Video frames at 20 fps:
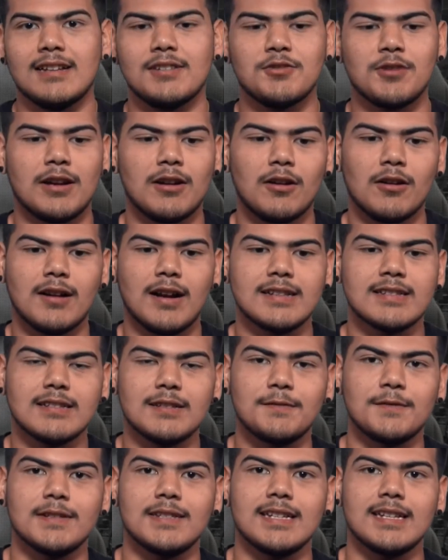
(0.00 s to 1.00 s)
I tried all kinds of
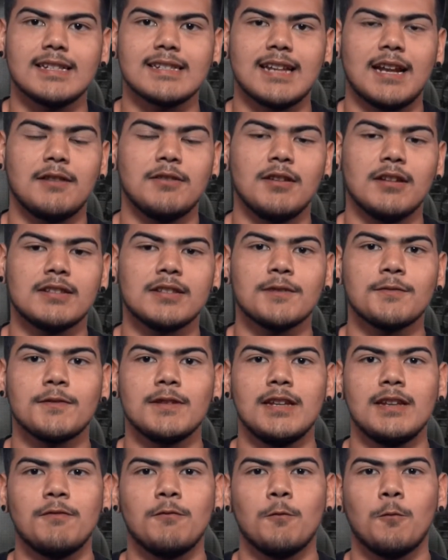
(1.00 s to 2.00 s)
different things, and nothing
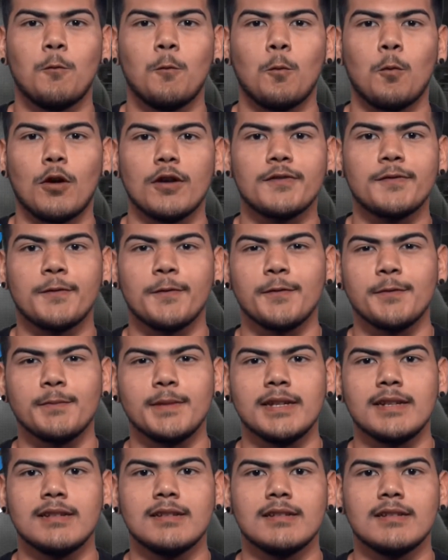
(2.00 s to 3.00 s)
really worked for me.